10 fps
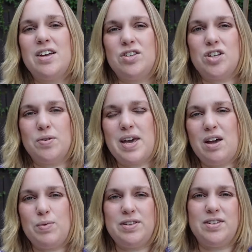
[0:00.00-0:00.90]
So
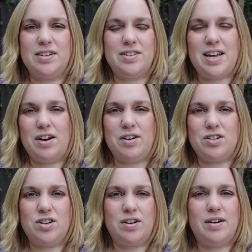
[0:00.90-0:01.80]
Kate Winslet's
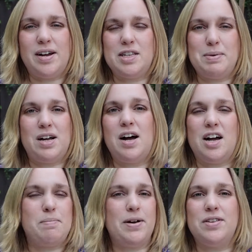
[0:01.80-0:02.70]
character has been hung
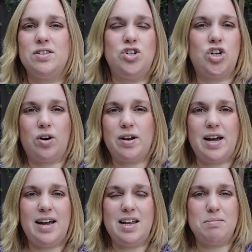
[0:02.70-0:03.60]
up on this jerk
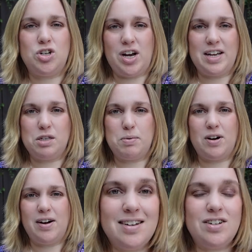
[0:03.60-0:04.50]
guy named Jasper.